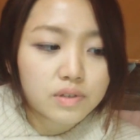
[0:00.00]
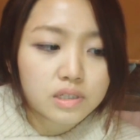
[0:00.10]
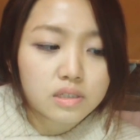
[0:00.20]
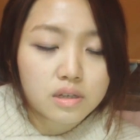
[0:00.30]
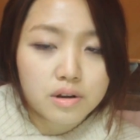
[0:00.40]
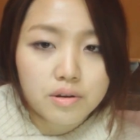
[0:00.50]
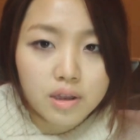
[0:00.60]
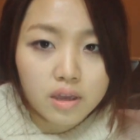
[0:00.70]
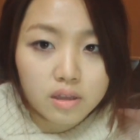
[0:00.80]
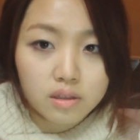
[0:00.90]

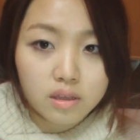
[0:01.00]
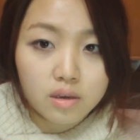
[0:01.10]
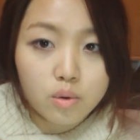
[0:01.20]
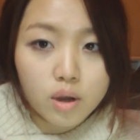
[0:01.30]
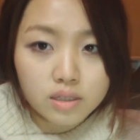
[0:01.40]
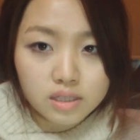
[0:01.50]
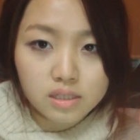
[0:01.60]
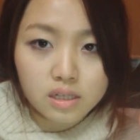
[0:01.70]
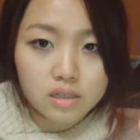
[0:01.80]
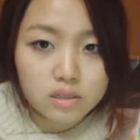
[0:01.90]
considering the
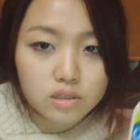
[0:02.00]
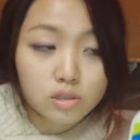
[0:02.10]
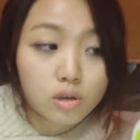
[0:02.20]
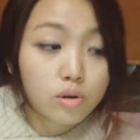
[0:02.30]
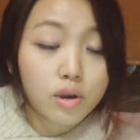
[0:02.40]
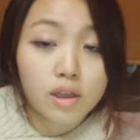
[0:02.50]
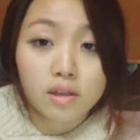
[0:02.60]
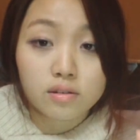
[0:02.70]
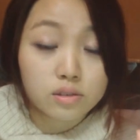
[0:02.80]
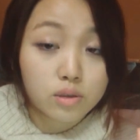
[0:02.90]
quantities, so
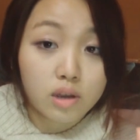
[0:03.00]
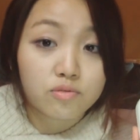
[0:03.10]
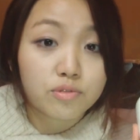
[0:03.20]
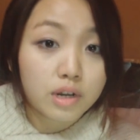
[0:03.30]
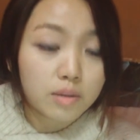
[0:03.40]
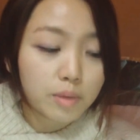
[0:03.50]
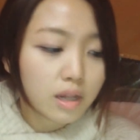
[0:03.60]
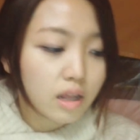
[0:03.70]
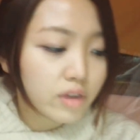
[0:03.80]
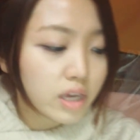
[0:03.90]
I've really
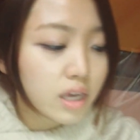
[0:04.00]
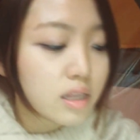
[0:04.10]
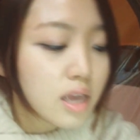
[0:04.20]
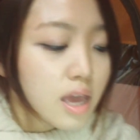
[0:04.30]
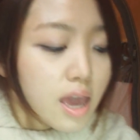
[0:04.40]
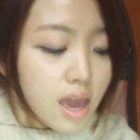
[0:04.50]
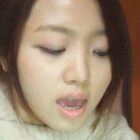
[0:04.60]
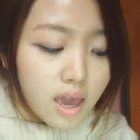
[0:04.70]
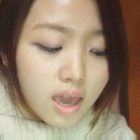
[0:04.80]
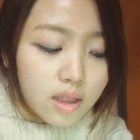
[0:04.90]
been loving it.
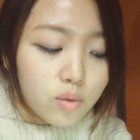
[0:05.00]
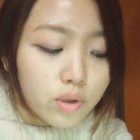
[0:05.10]
And